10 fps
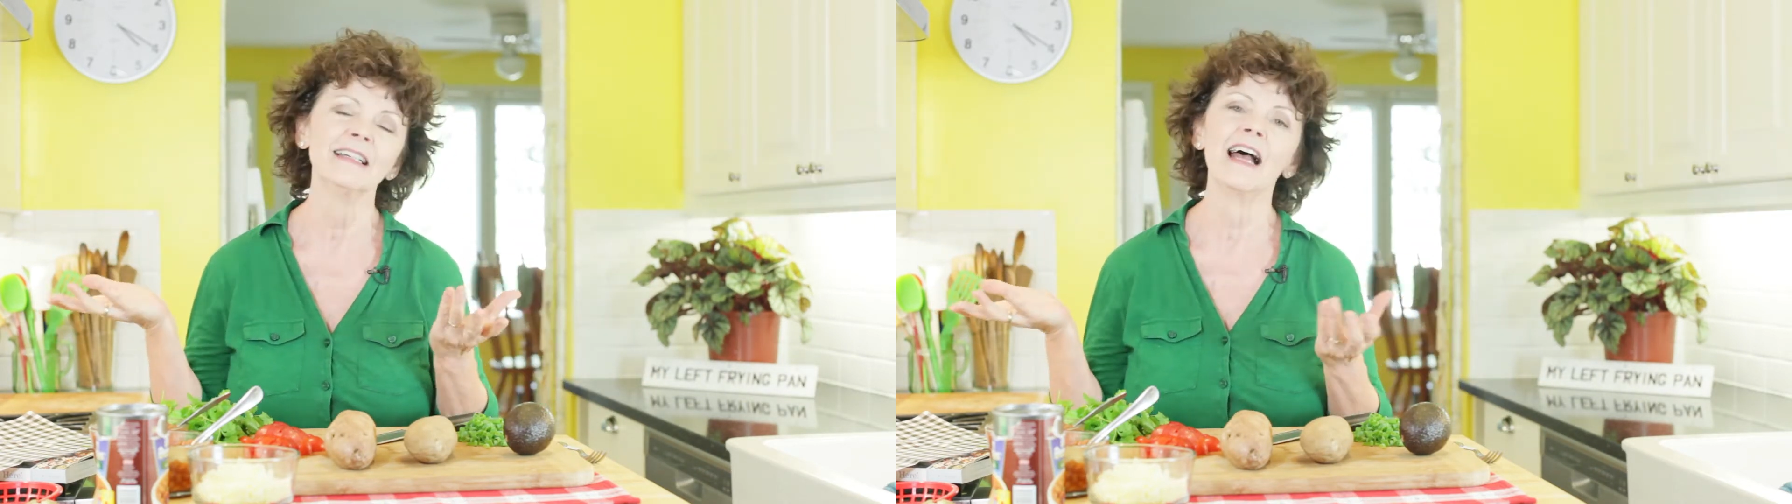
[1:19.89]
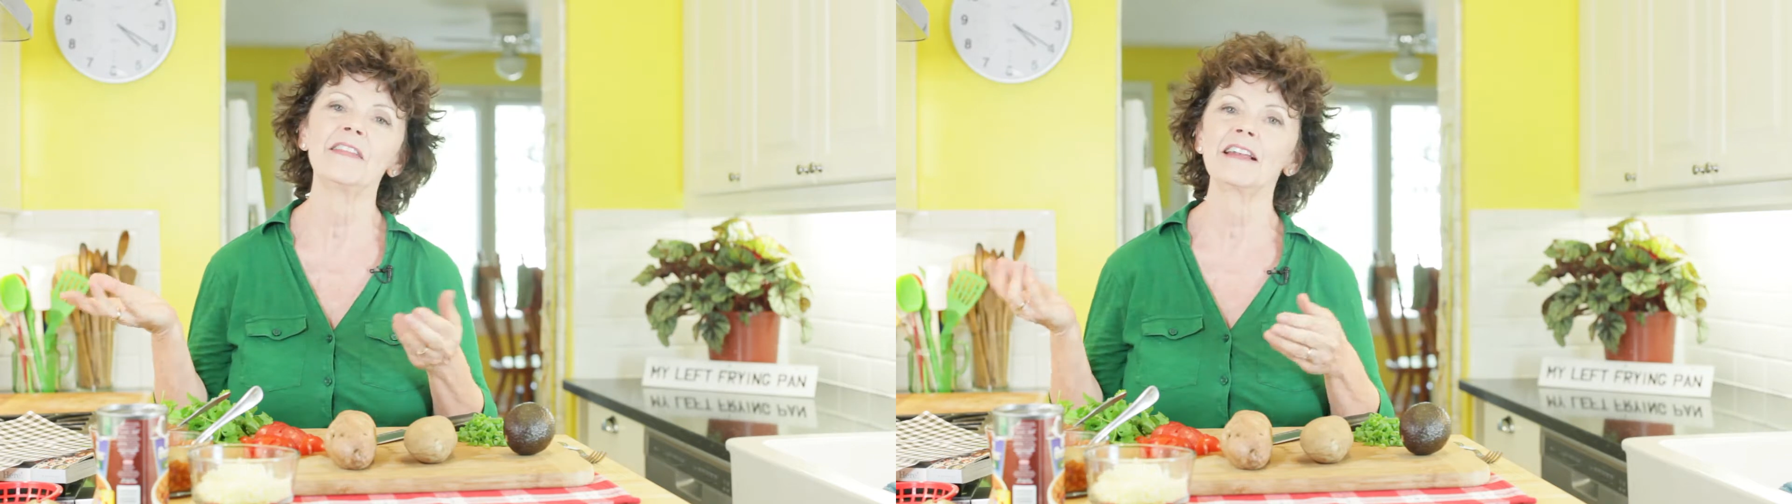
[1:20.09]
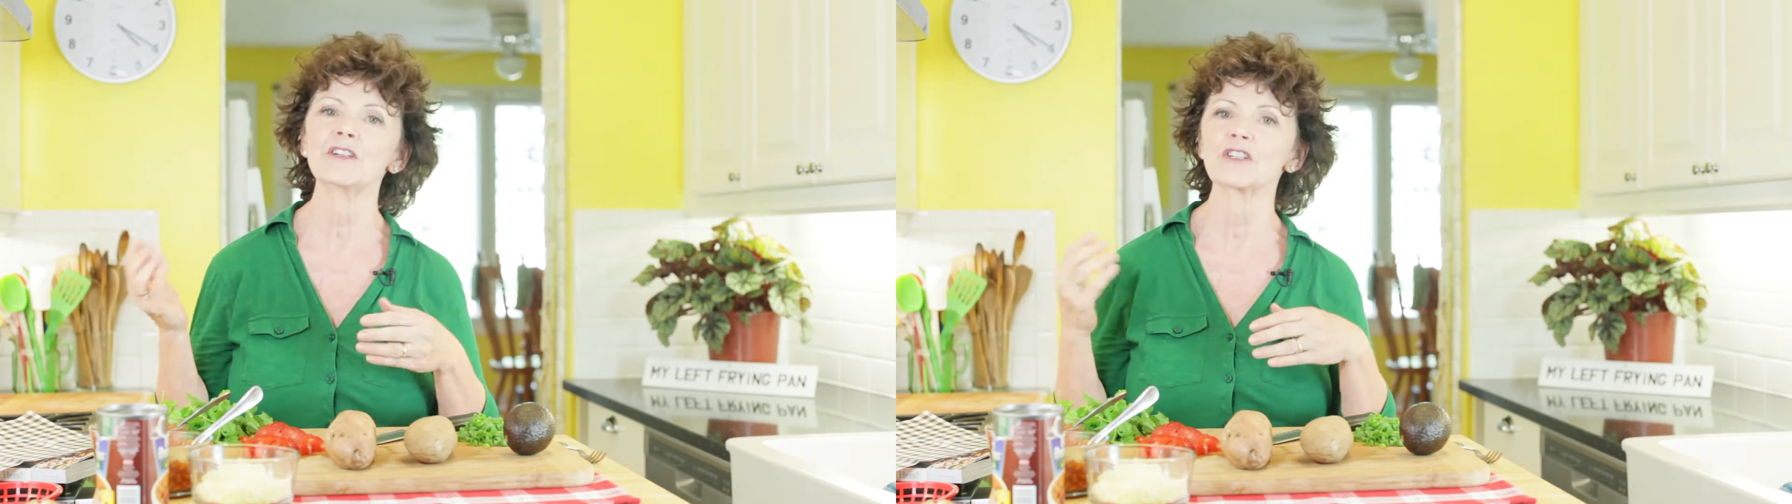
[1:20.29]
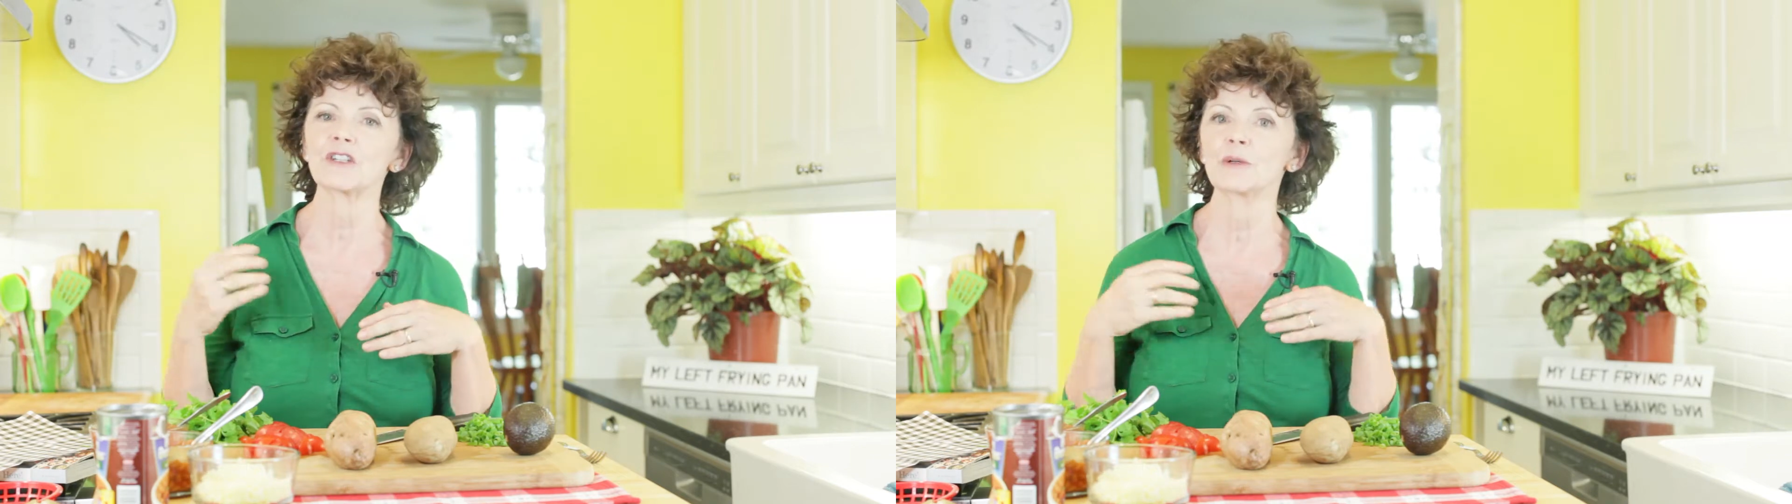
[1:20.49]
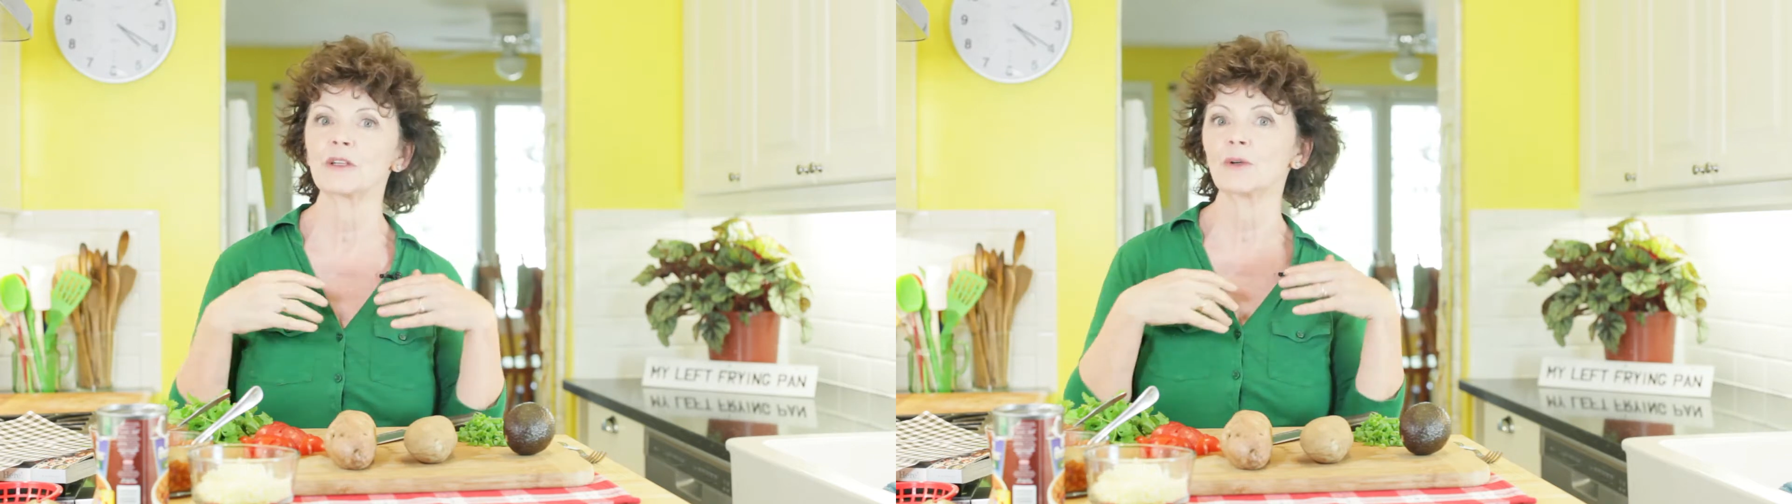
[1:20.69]
and then I'll
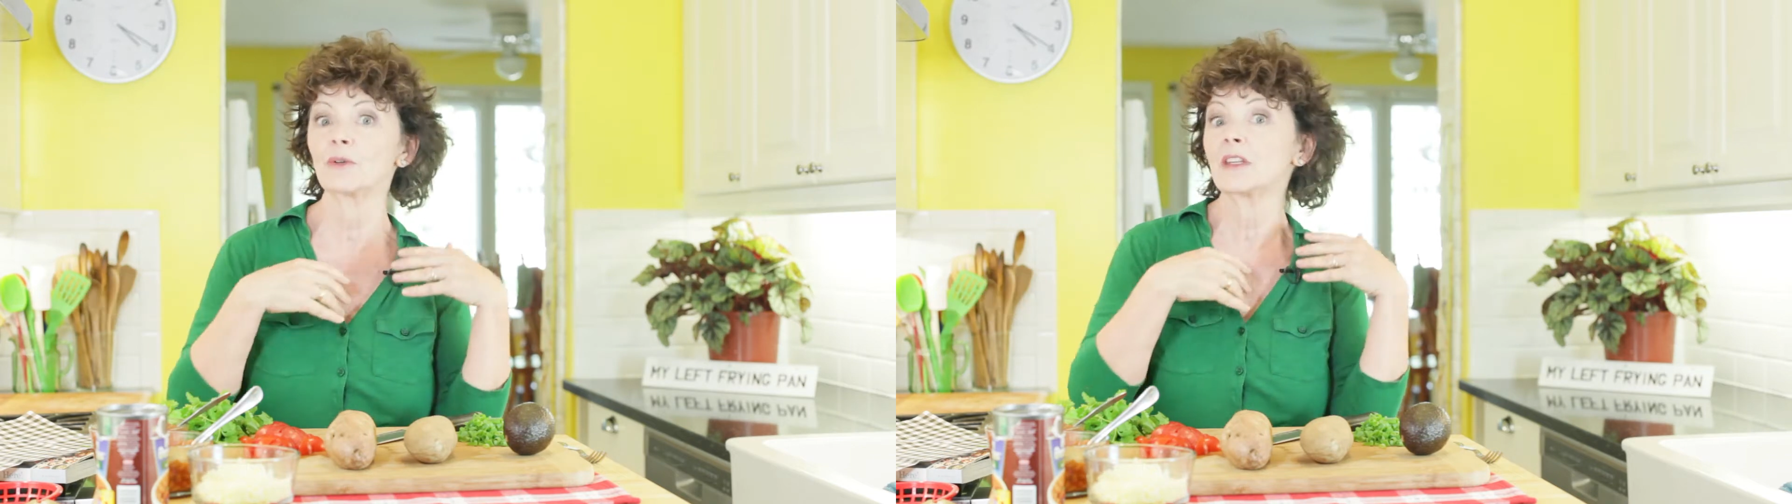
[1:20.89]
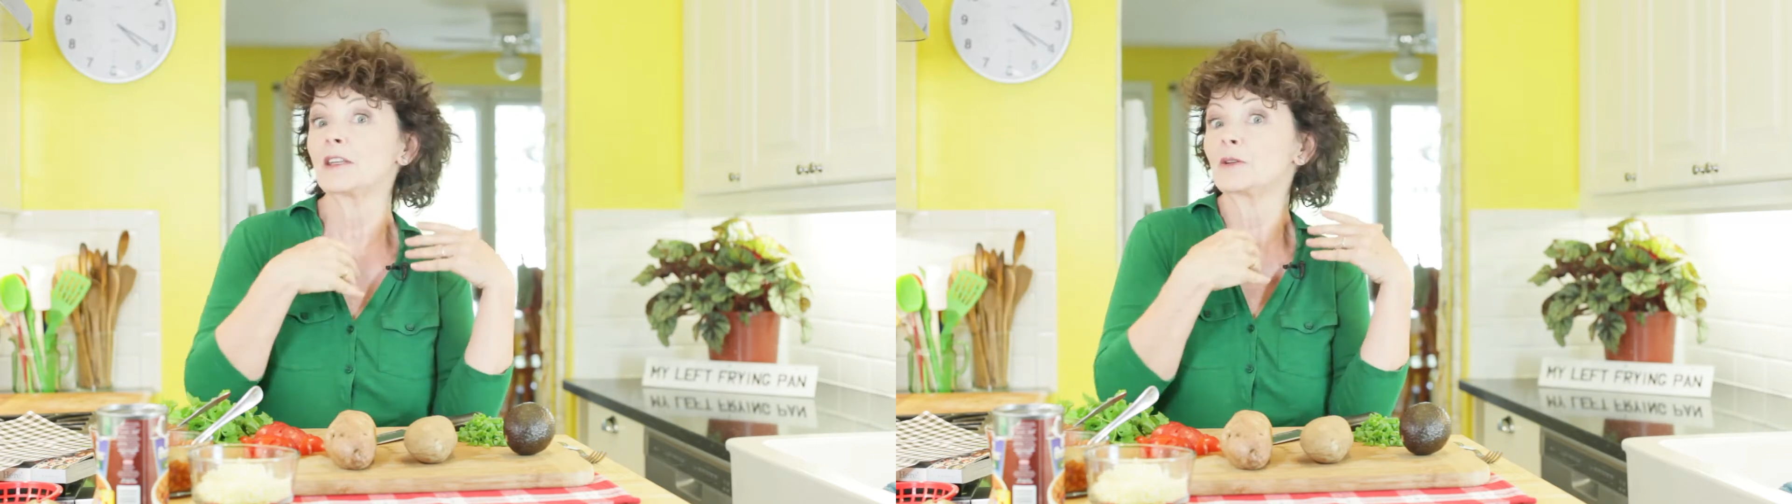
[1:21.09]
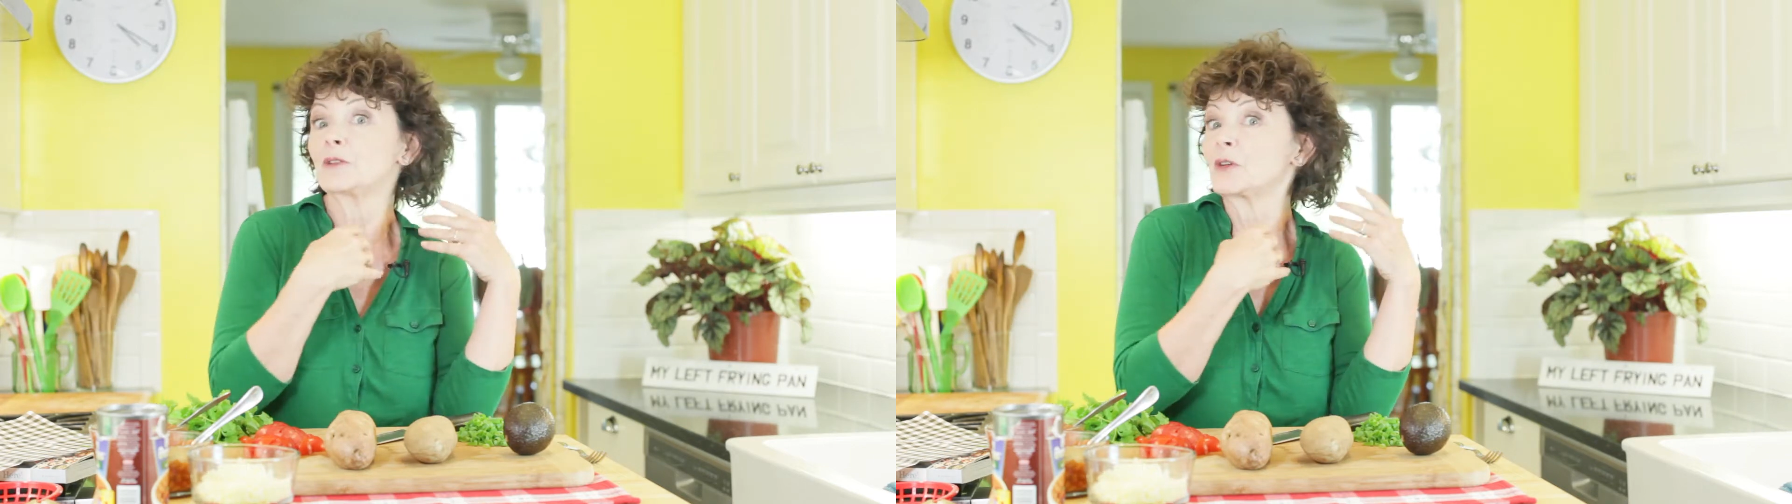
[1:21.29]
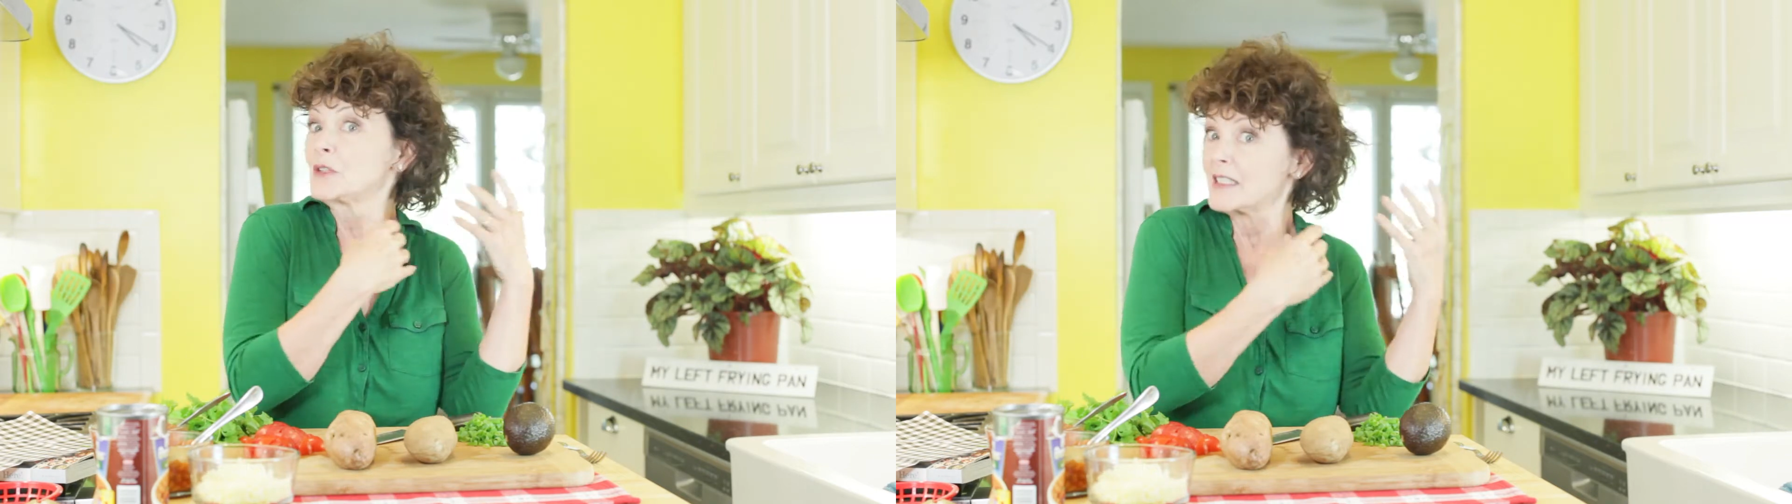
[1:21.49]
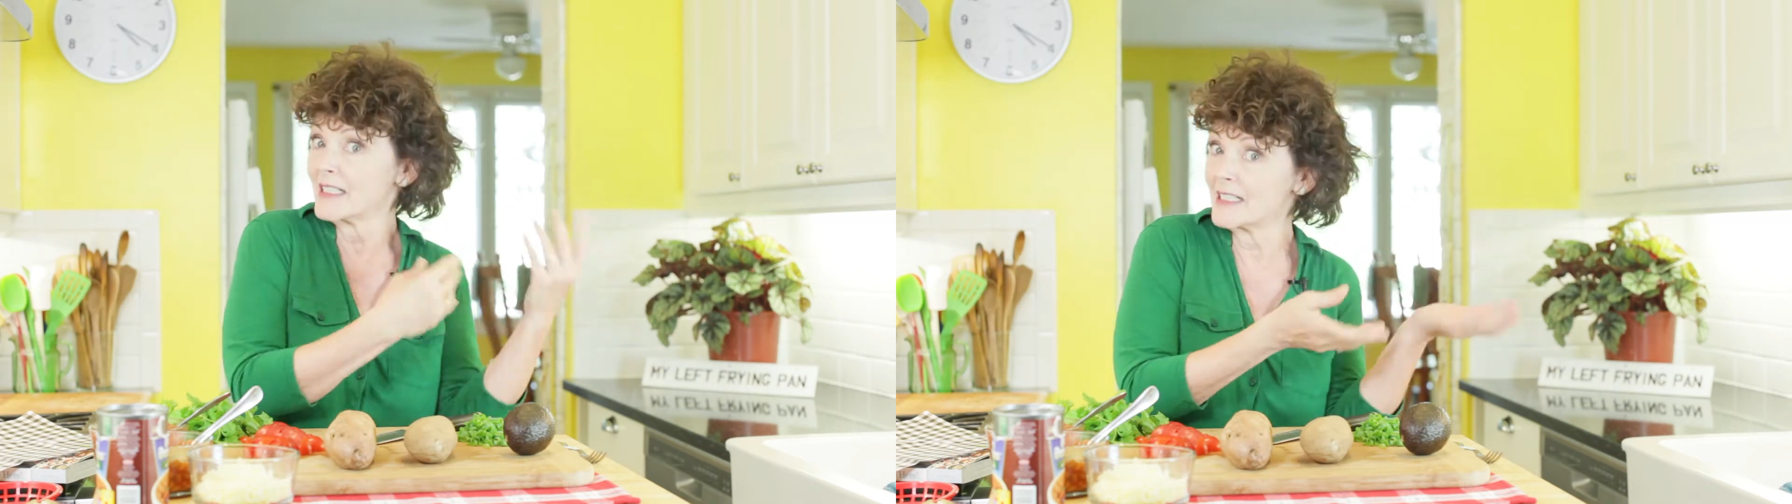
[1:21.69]
show you the
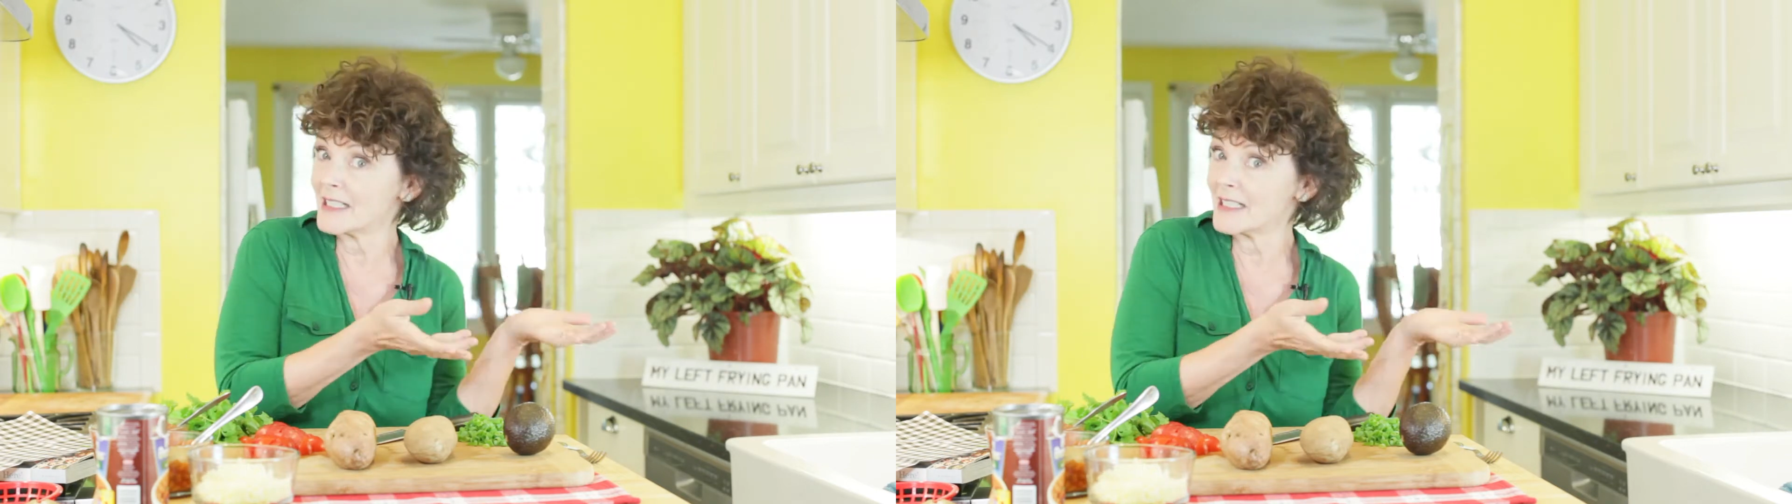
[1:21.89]
university